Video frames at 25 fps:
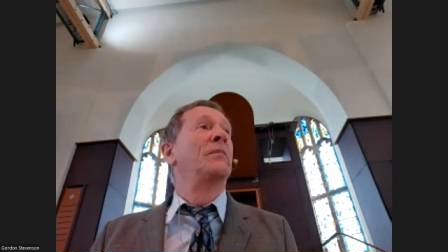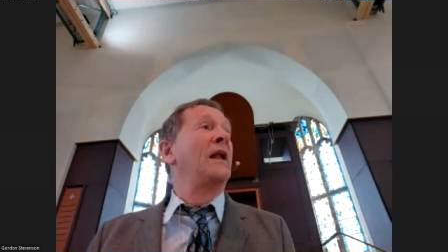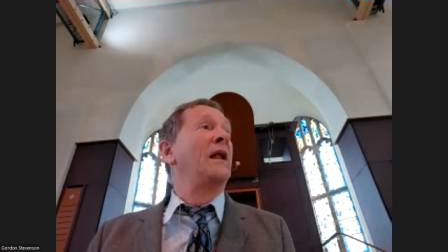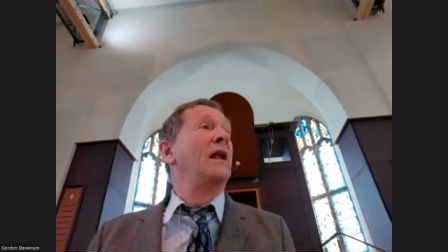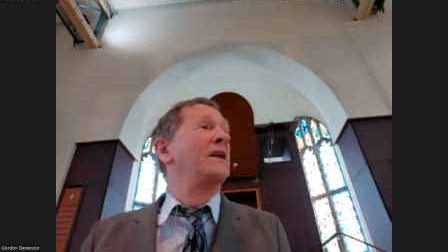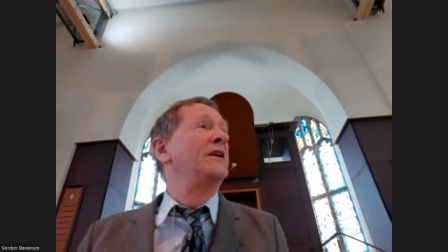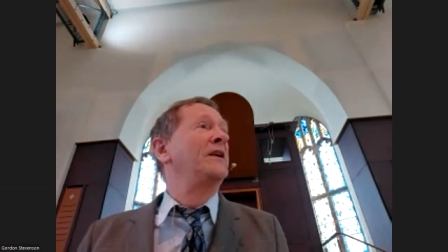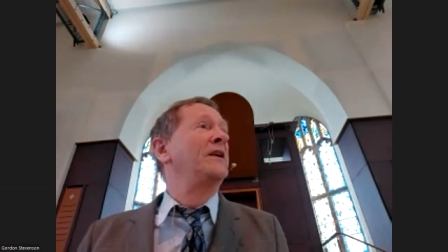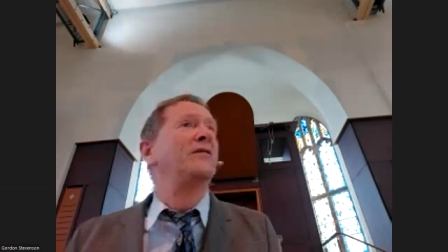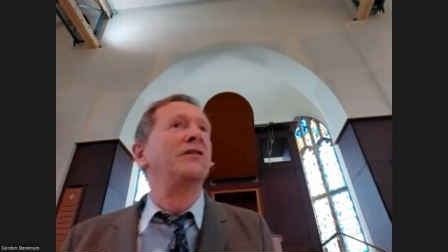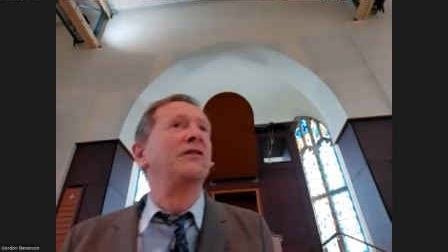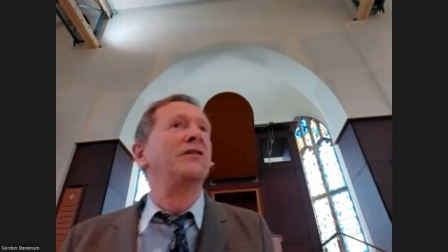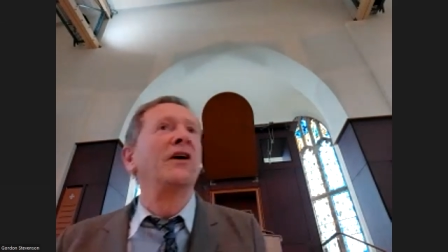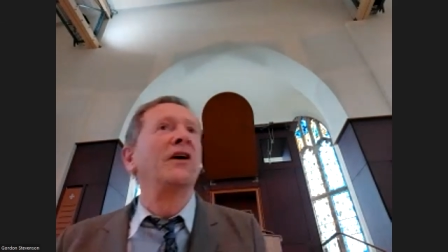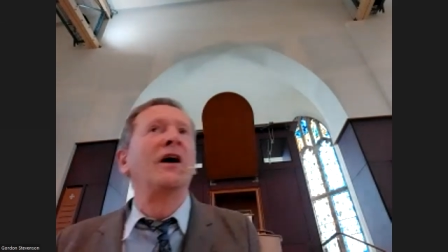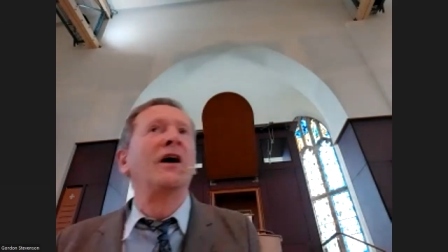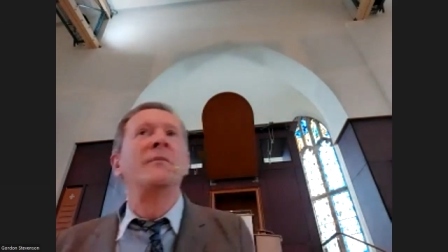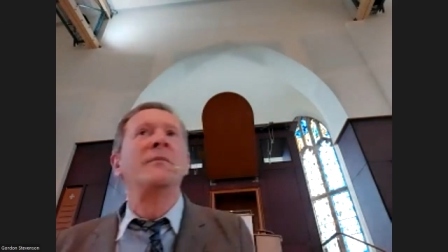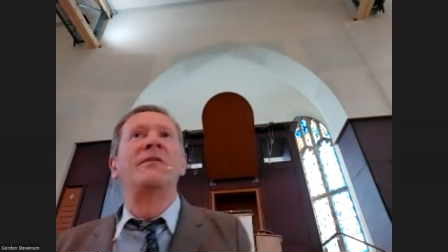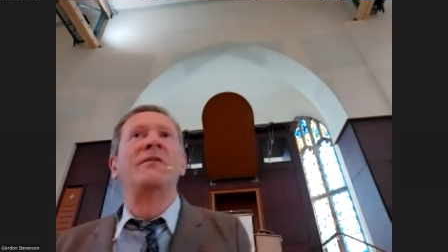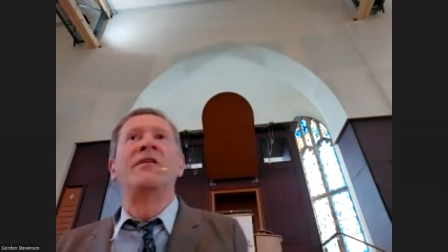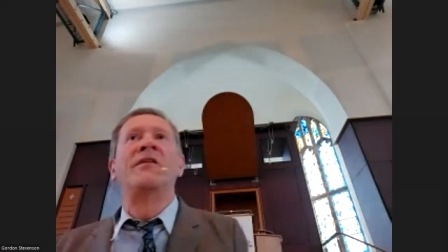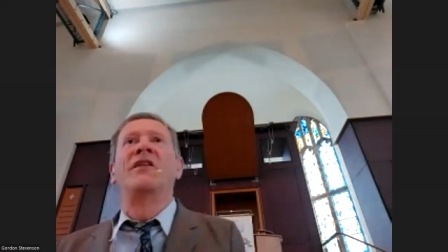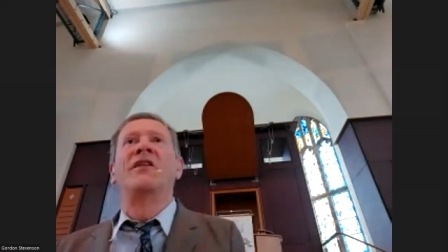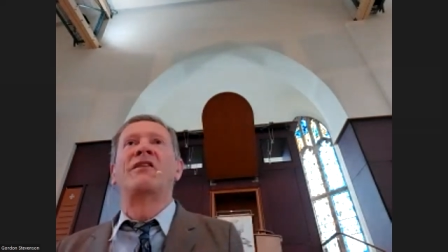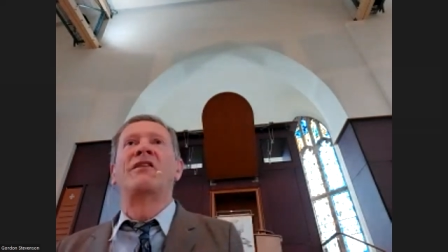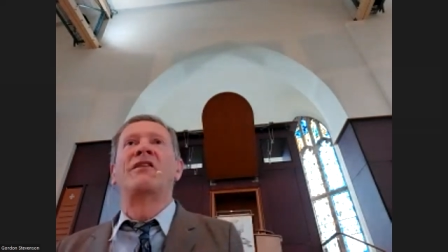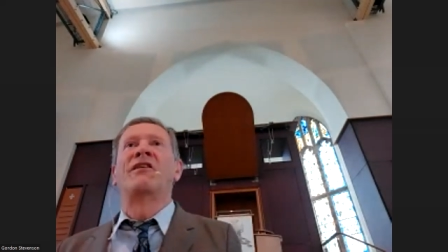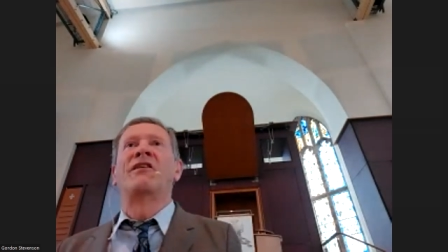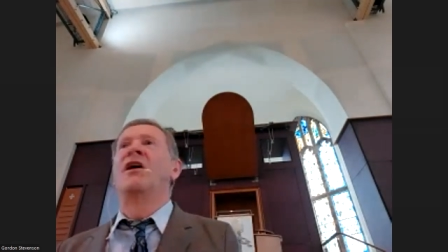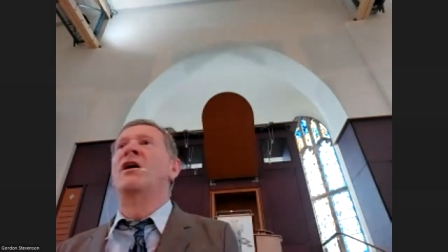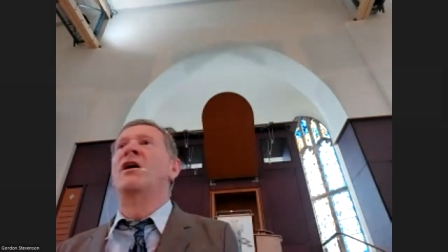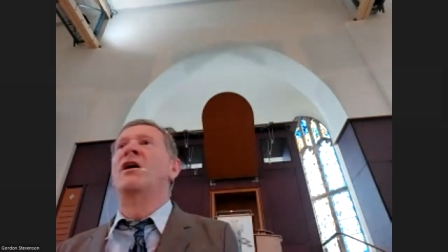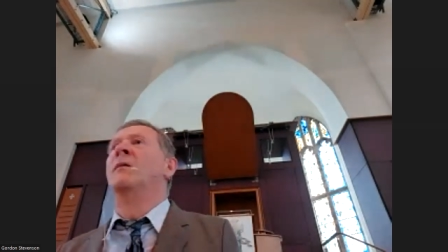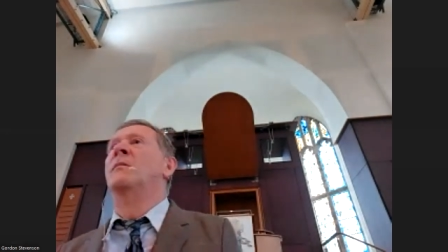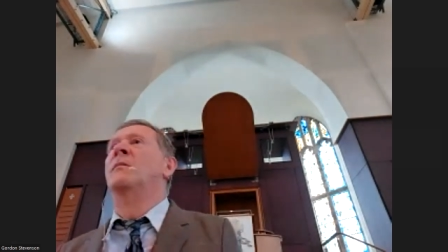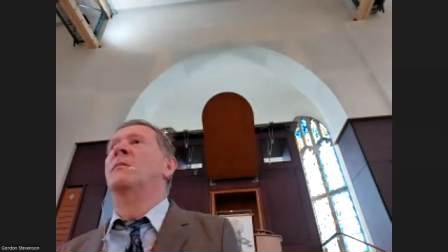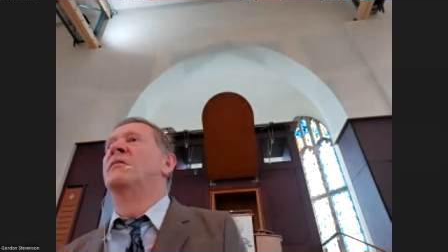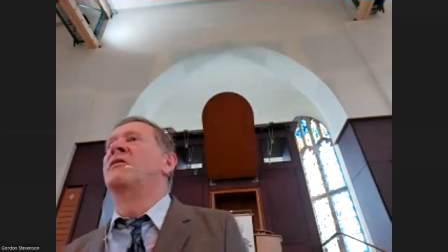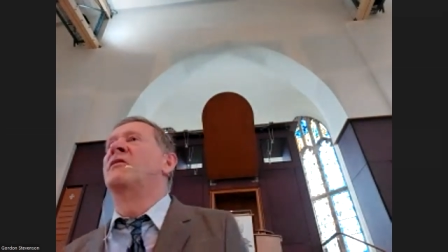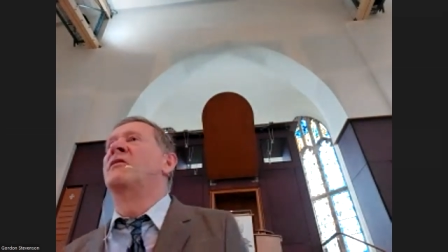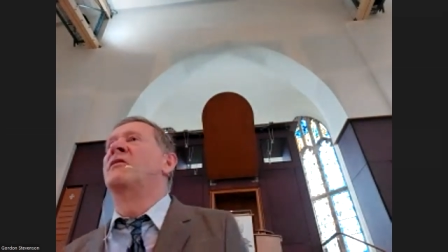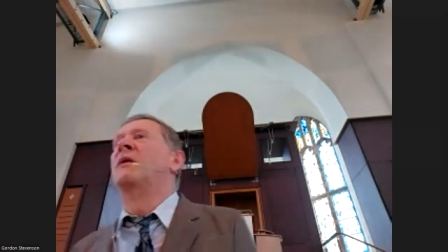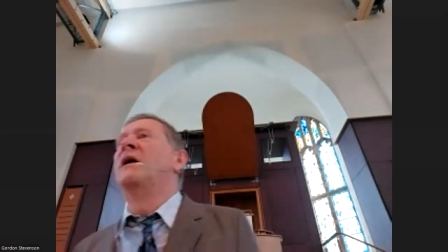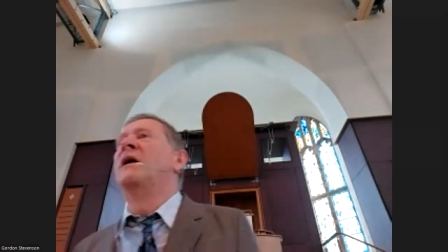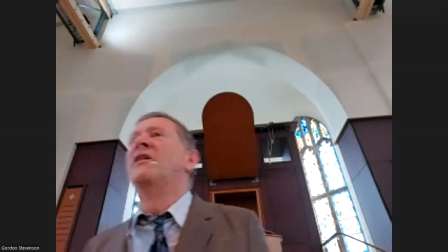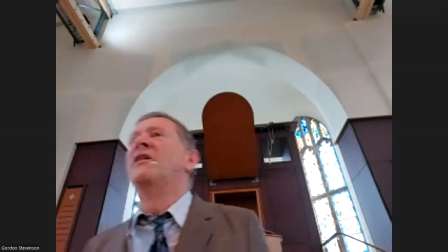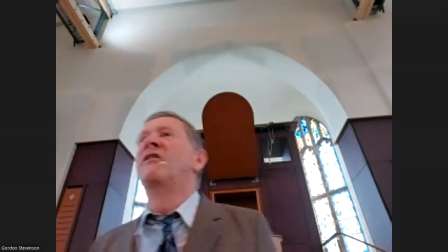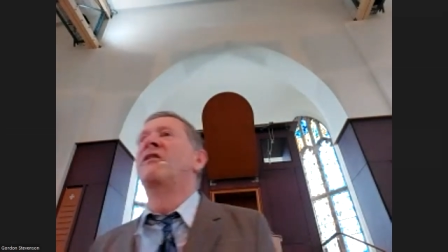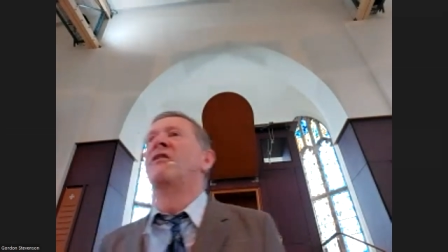Plenty of times in the Psalms
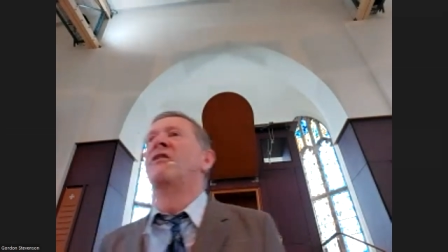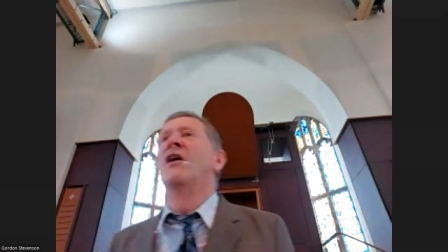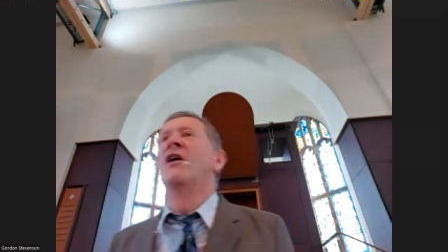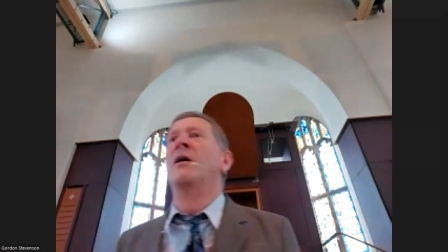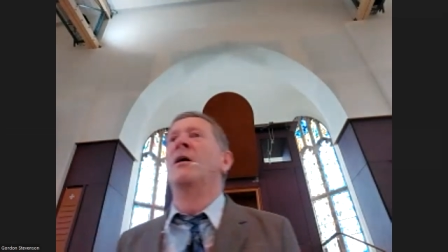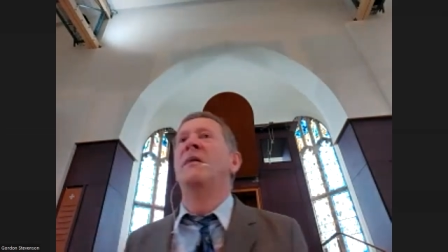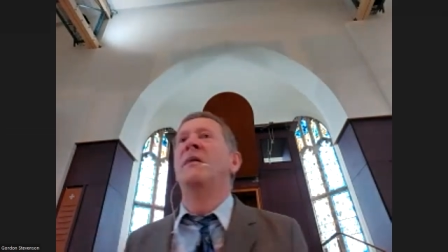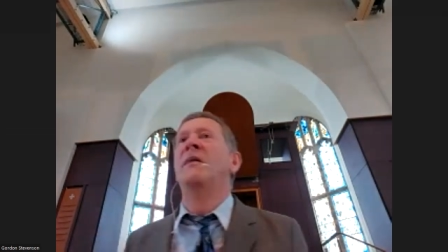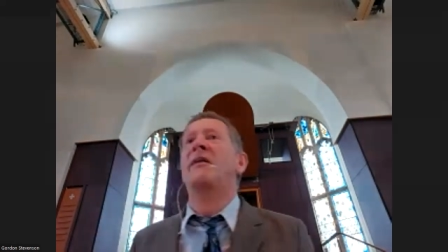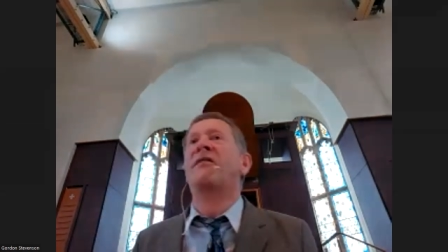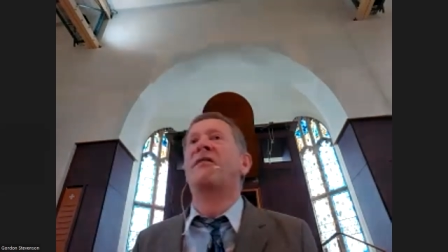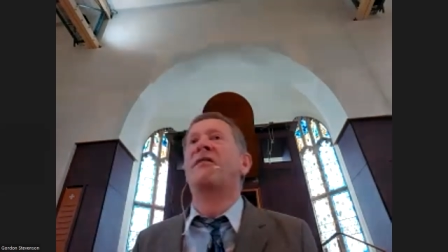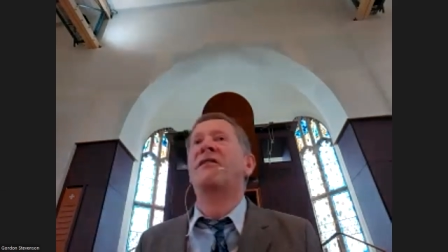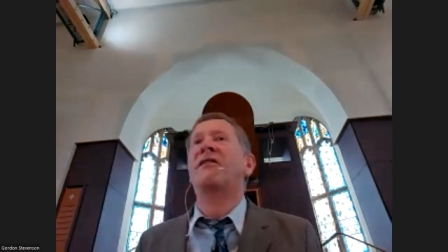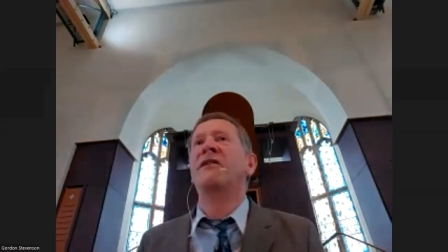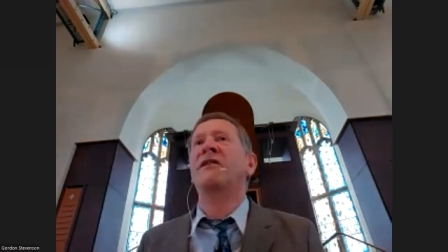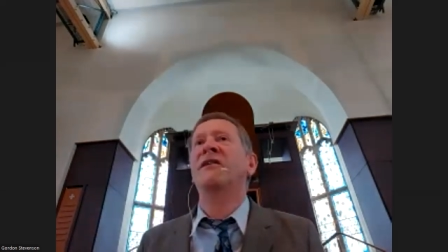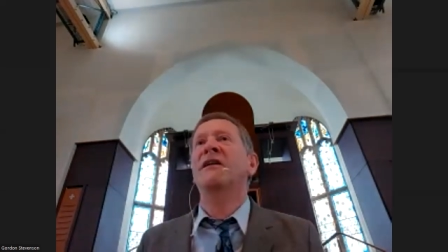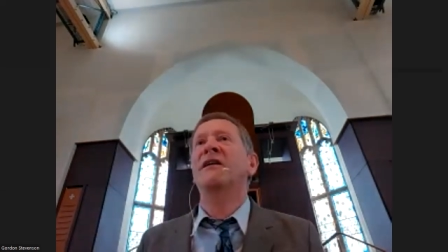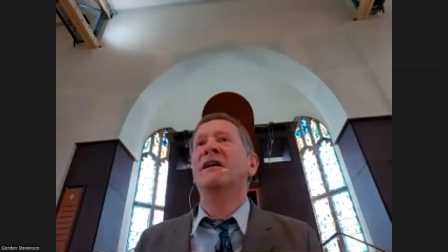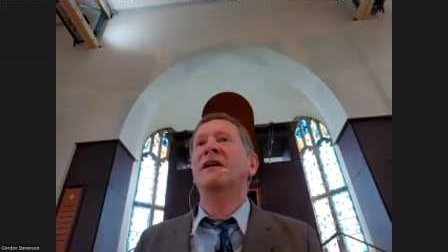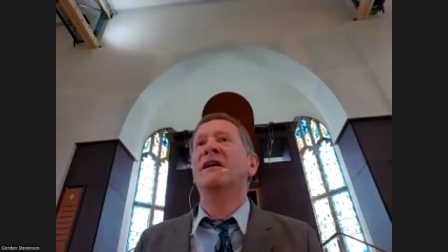where the psalmist